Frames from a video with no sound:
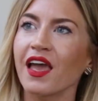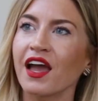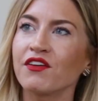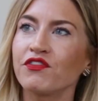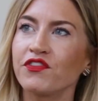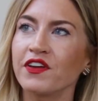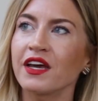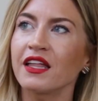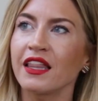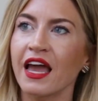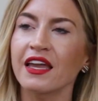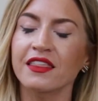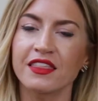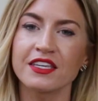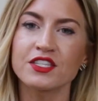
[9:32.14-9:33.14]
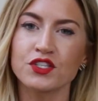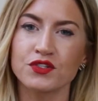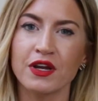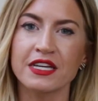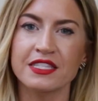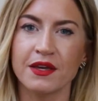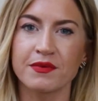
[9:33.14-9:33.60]
I feel like this
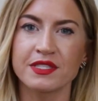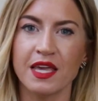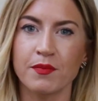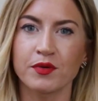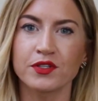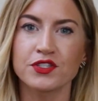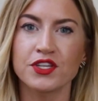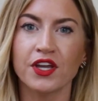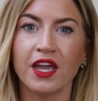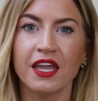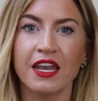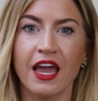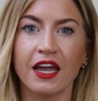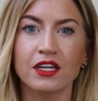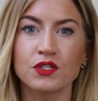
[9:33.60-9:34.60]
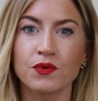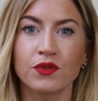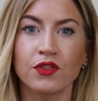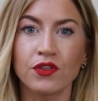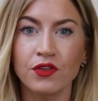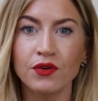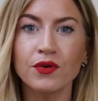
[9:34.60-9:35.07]
dress I was able to connect with
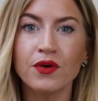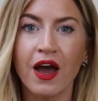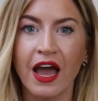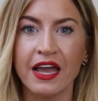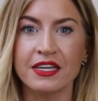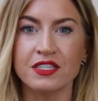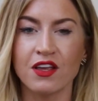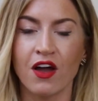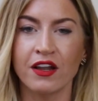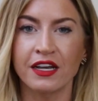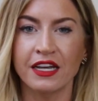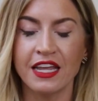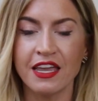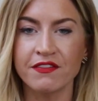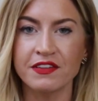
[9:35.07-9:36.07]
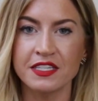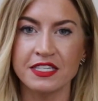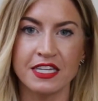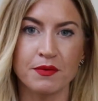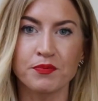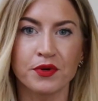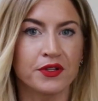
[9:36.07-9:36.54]
you guys on an even
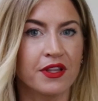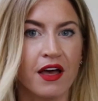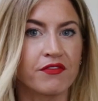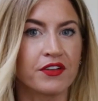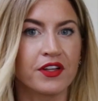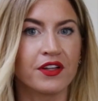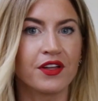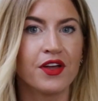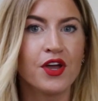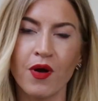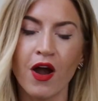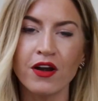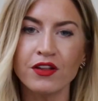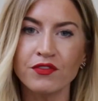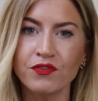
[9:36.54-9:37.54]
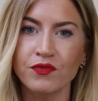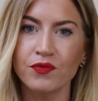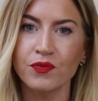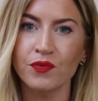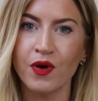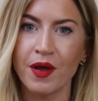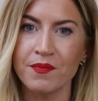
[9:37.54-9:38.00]
deeper level. Part of
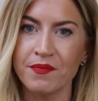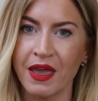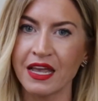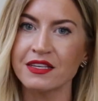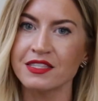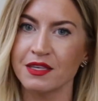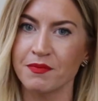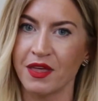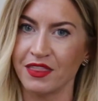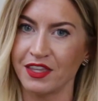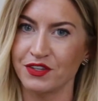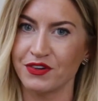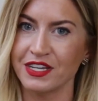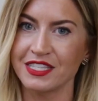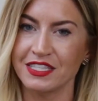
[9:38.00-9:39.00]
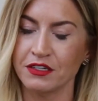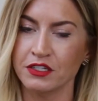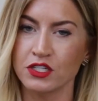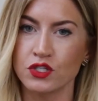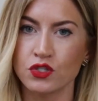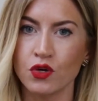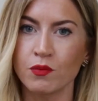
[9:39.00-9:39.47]
what makes the monthly dress
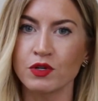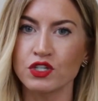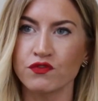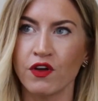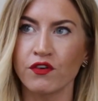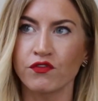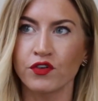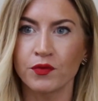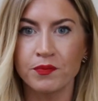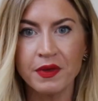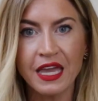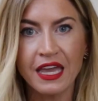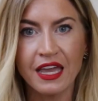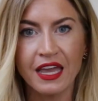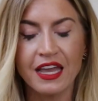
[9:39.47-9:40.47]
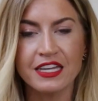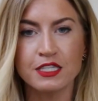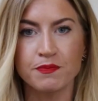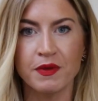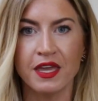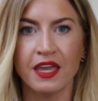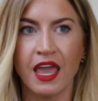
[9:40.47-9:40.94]
series so much fun for me is
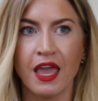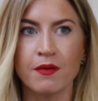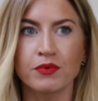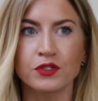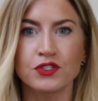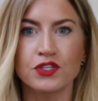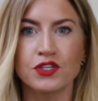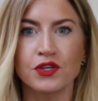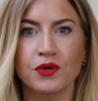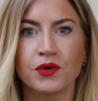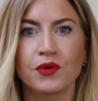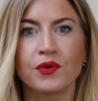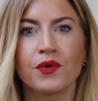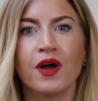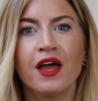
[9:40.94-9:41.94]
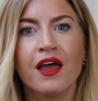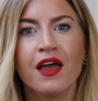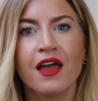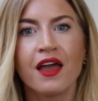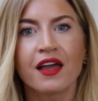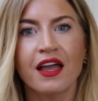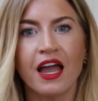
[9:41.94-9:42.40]
being able to
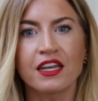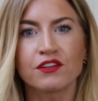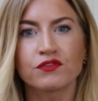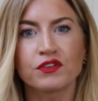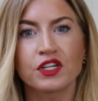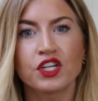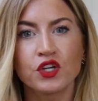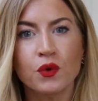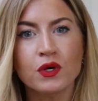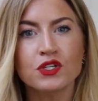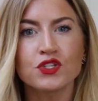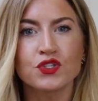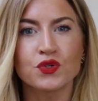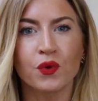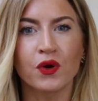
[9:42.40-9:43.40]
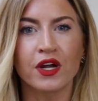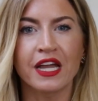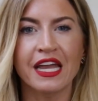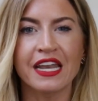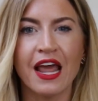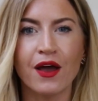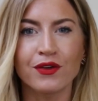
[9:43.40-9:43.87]
kind of read your
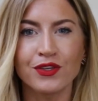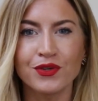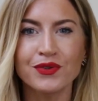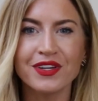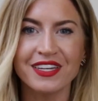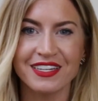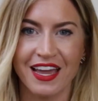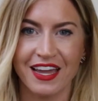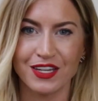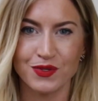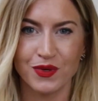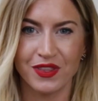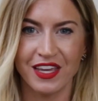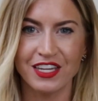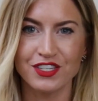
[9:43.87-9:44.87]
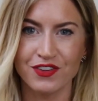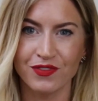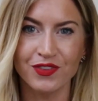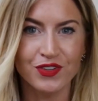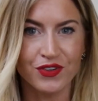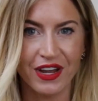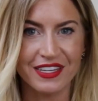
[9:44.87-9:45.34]
story and how you connect with each of
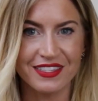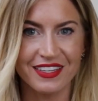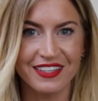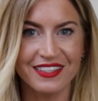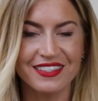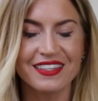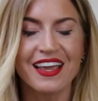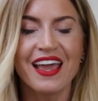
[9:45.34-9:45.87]
the dresses.